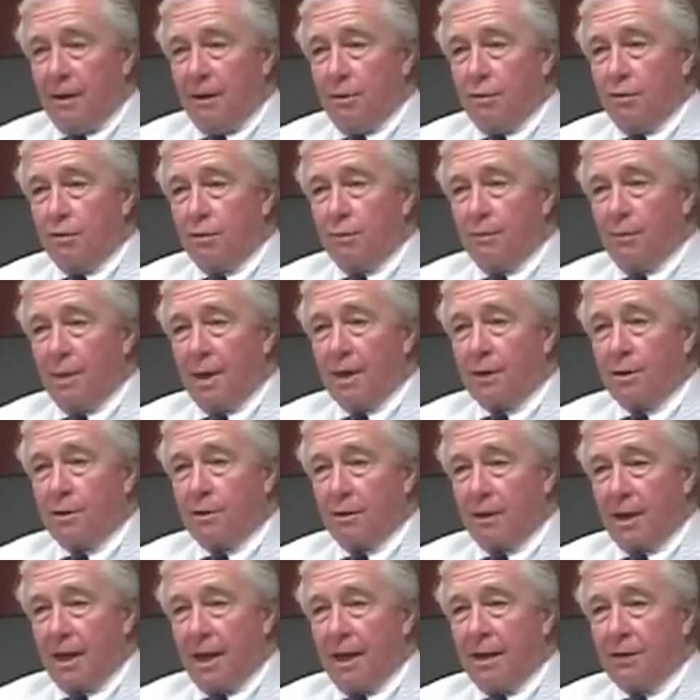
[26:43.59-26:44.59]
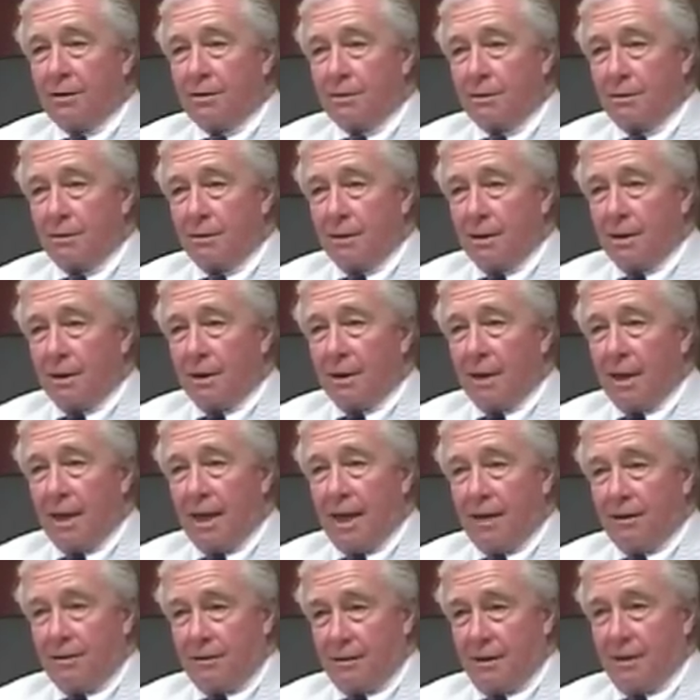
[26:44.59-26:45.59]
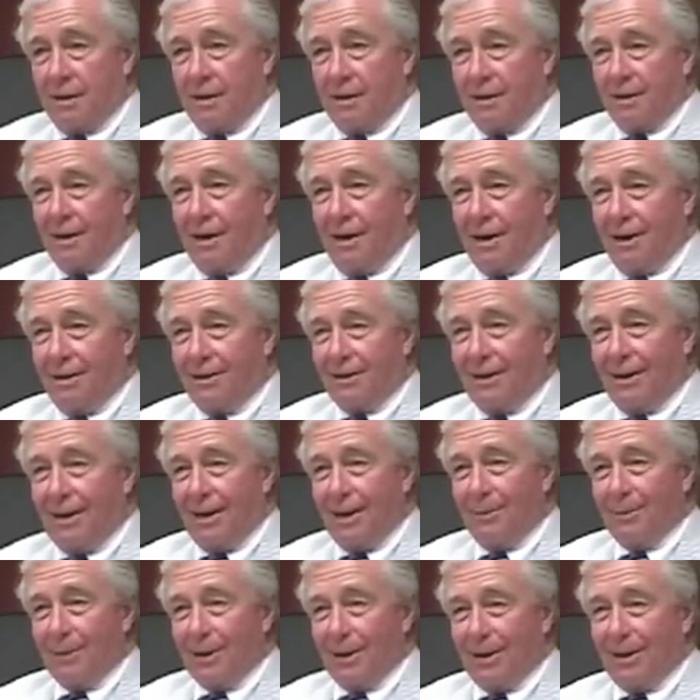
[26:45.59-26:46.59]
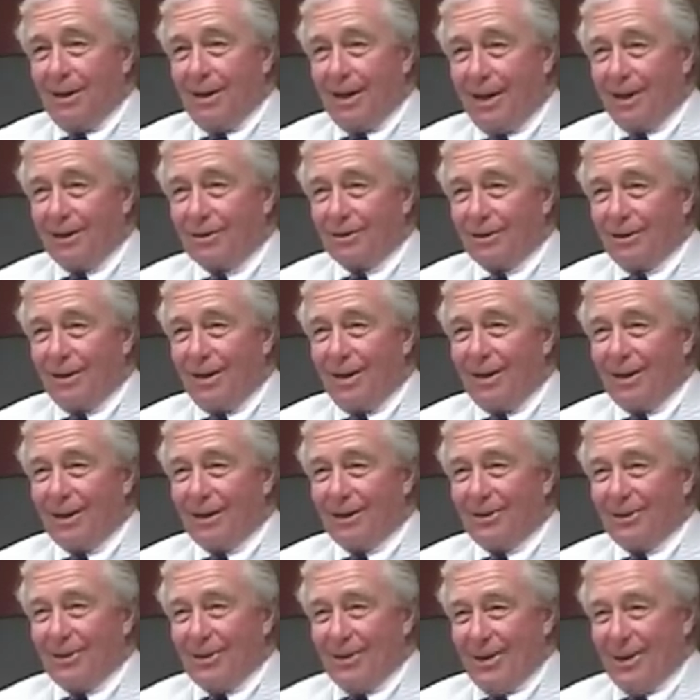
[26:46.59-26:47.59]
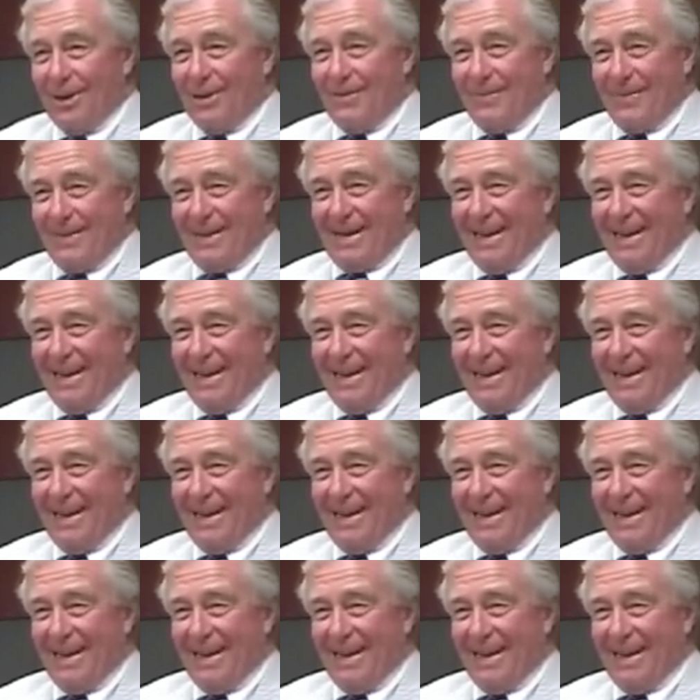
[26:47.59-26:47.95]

you should make your answer last the entire time that he has allotted to him,